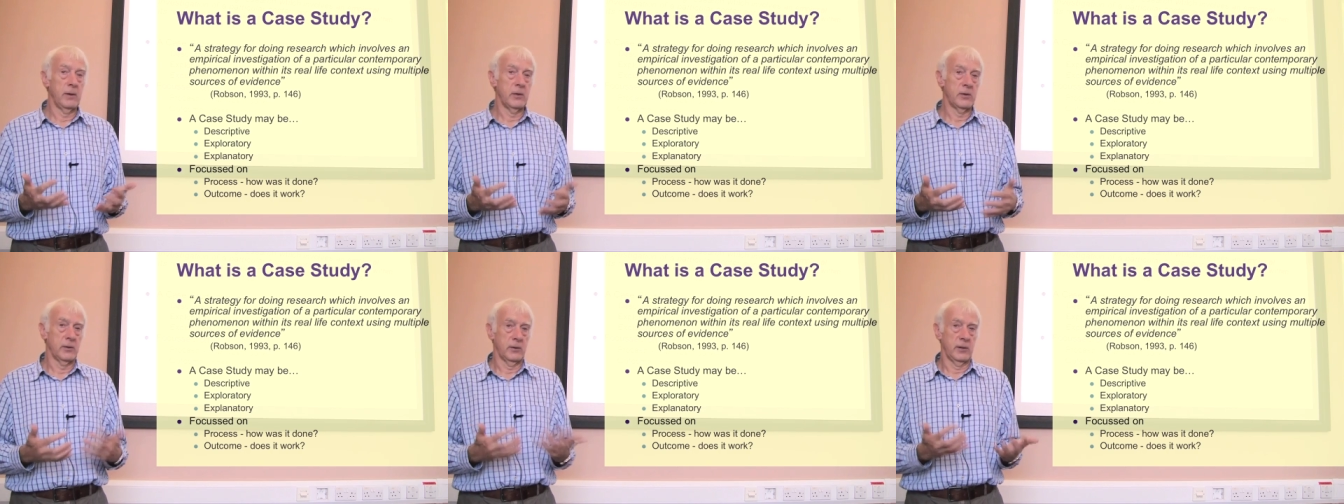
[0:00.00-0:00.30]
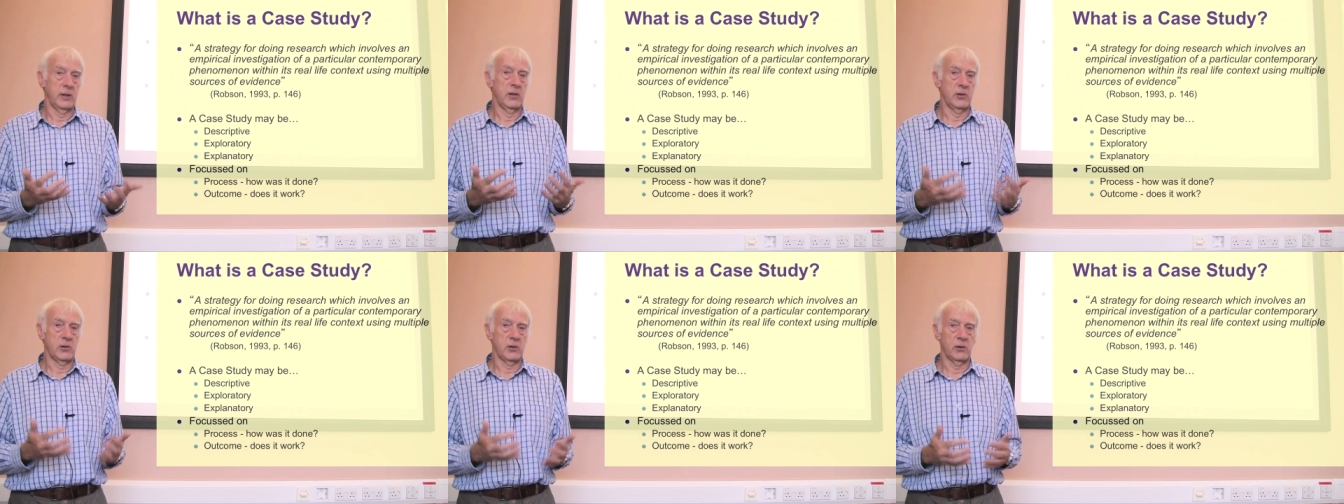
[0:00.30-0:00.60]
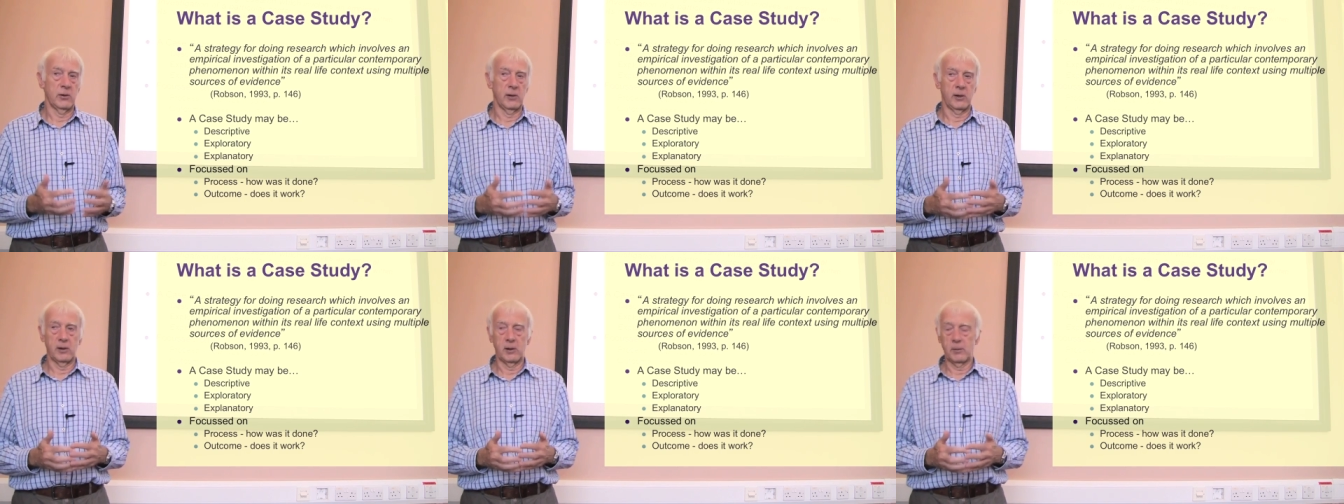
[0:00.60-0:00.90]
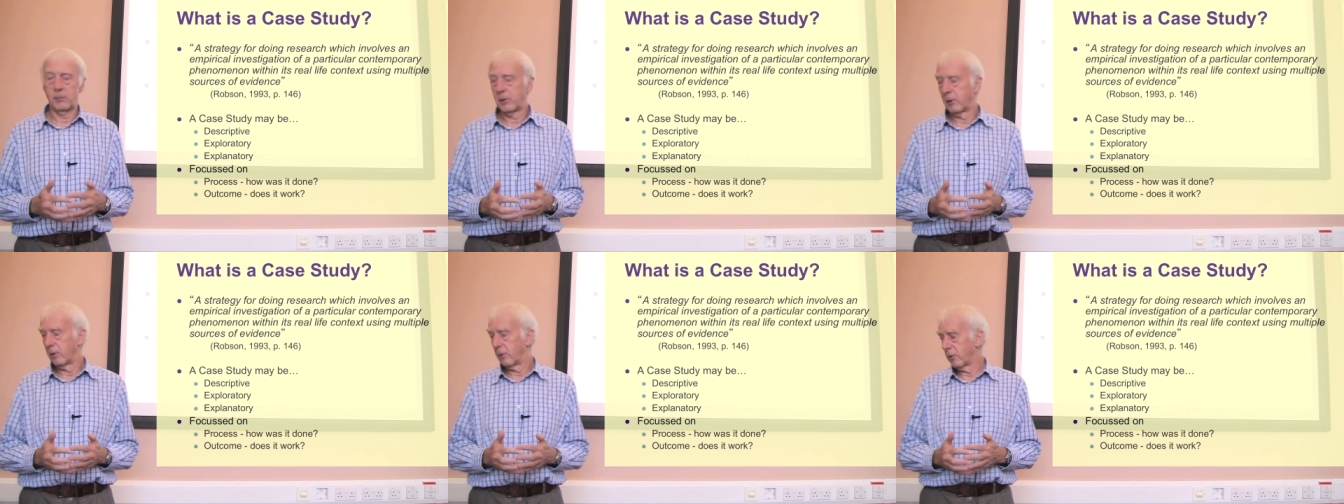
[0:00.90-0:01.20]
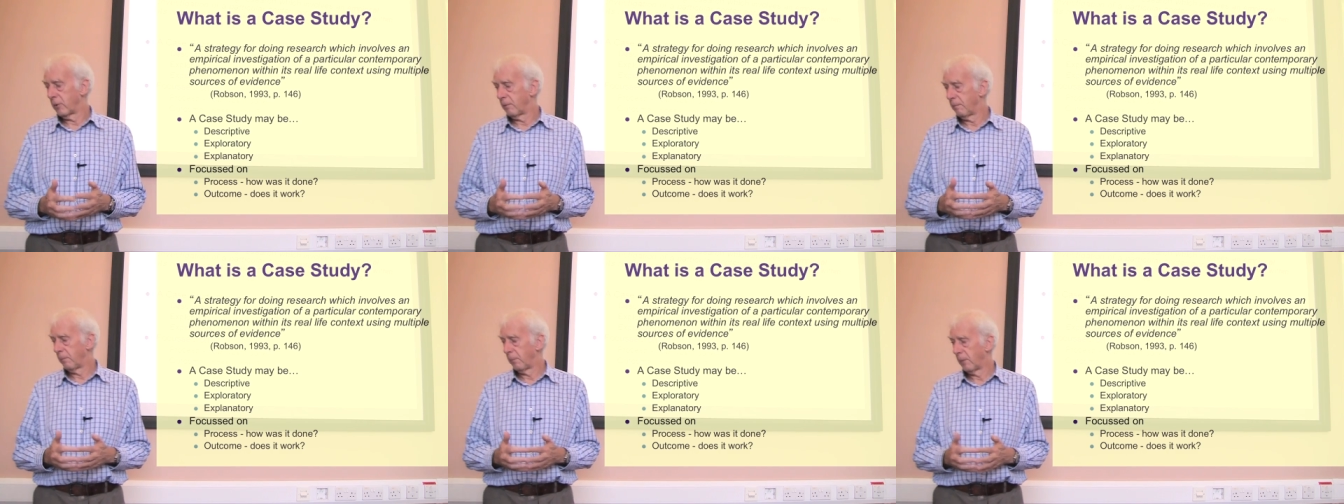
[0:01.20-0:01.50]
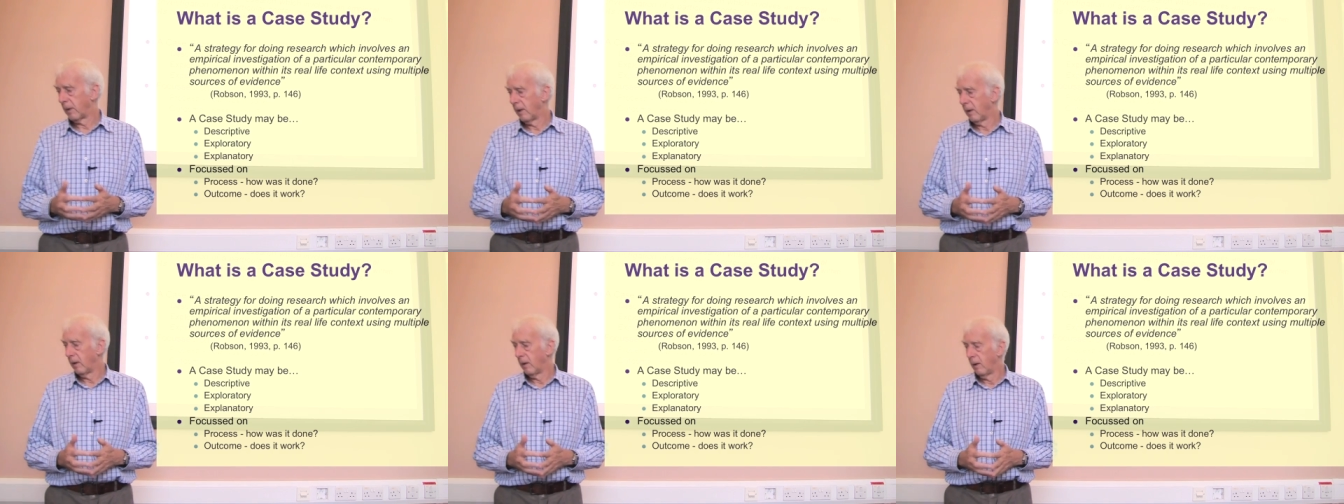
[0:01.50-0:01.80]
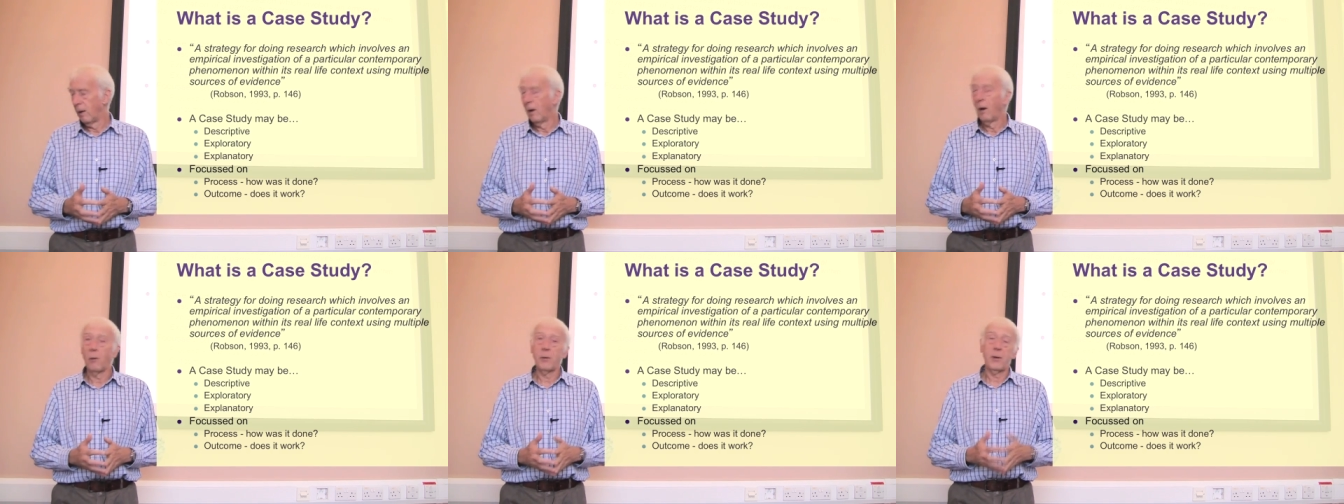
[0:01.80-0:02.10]
It's not a historical approach.
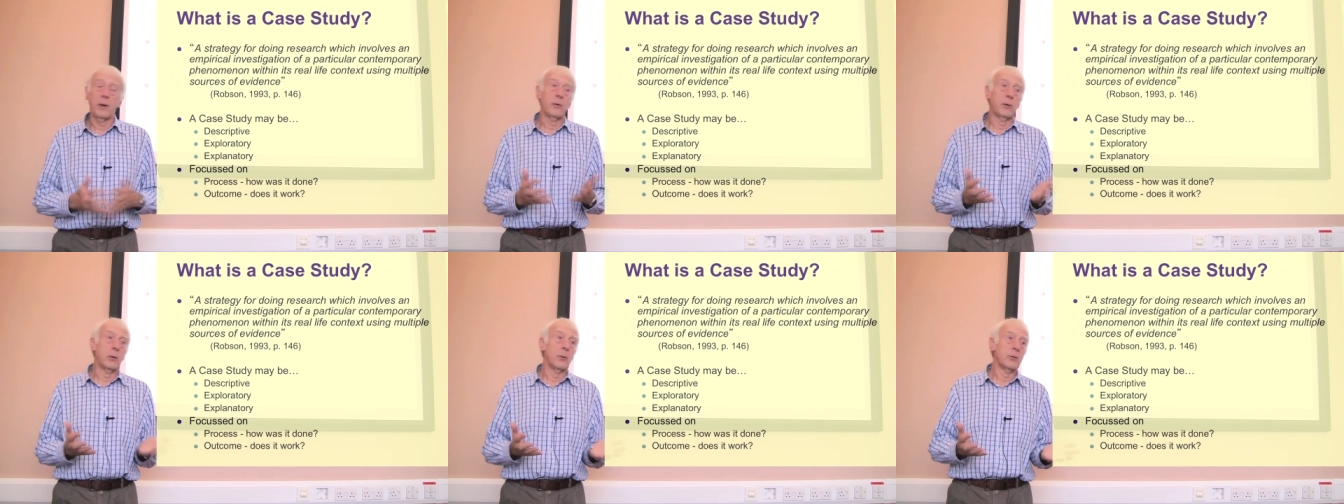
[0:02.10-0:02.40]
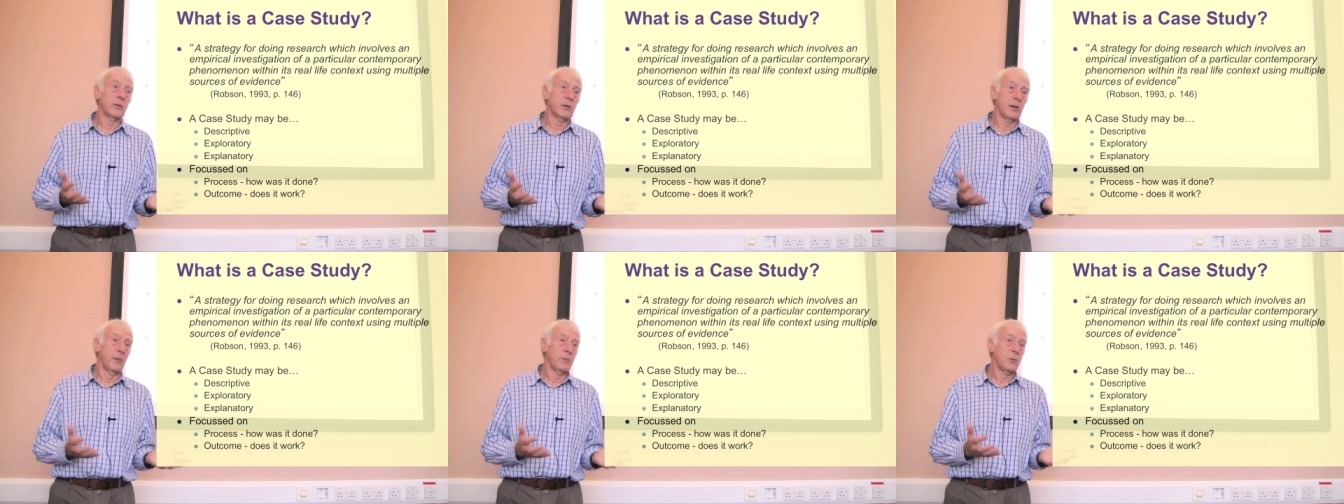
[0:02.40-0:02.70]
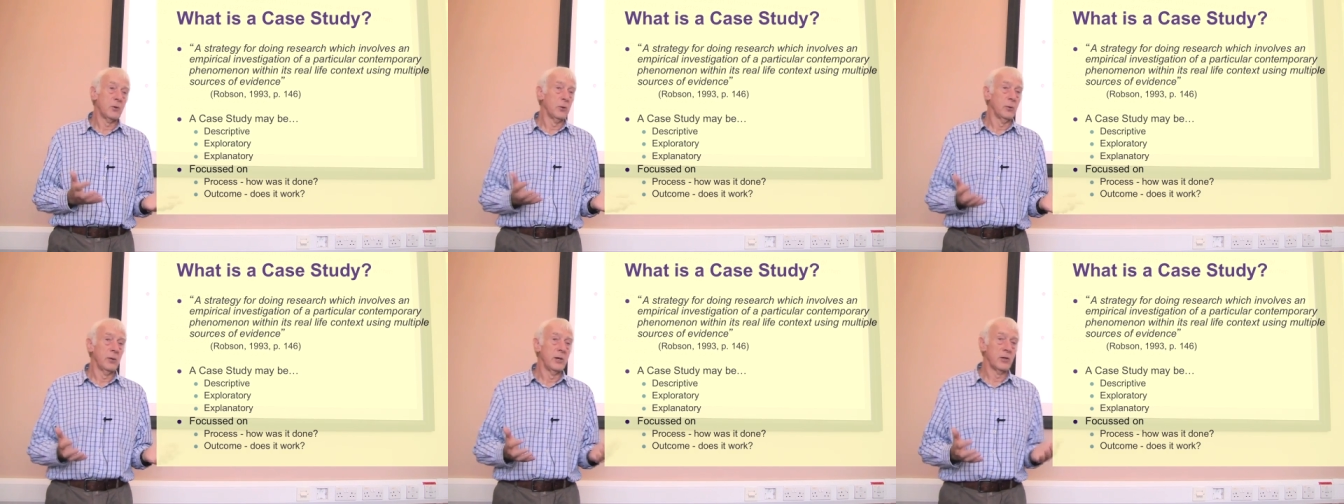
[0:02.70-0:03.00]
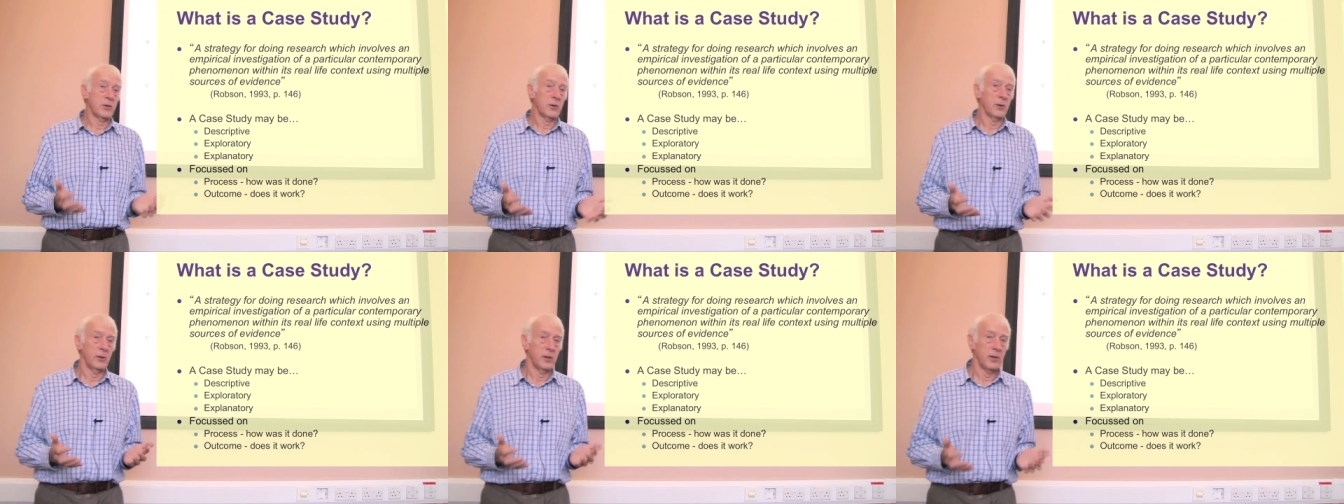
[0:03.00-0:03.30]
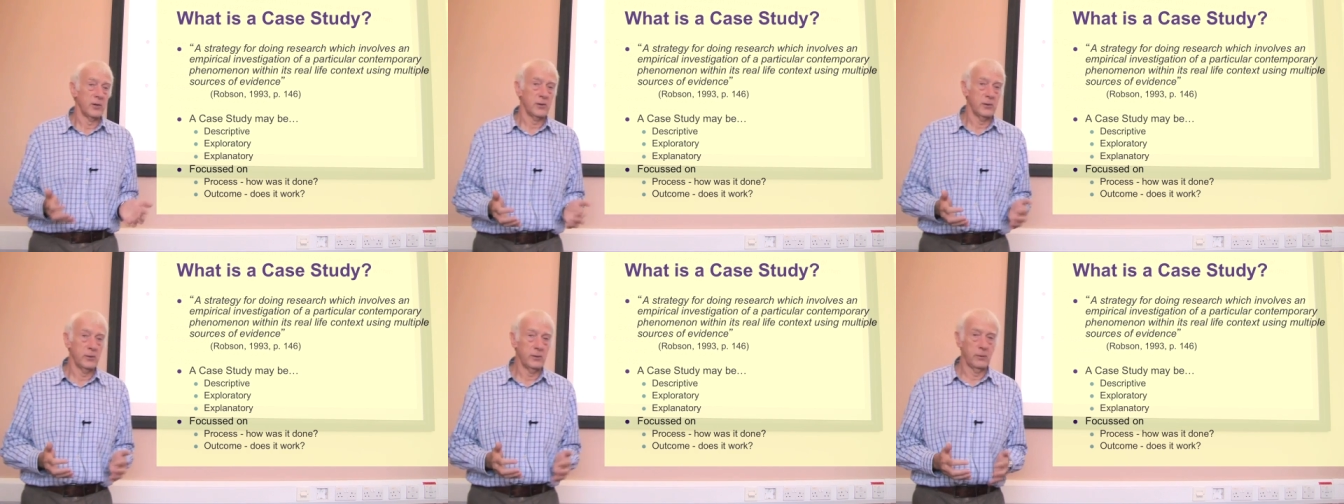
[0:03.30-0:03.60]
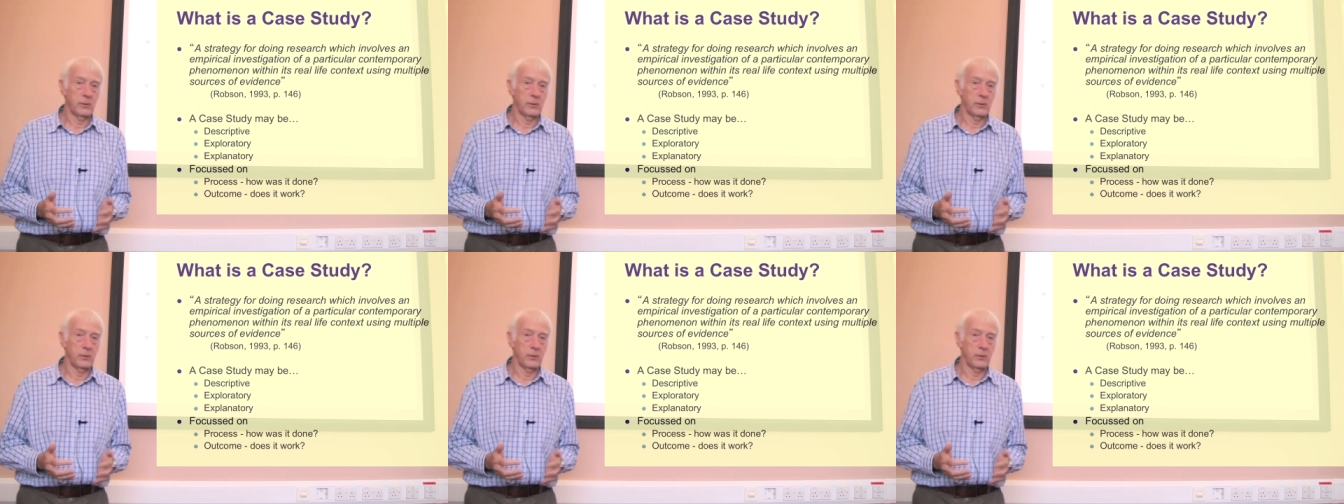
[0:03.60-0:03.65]
Although of course I'm sure historians do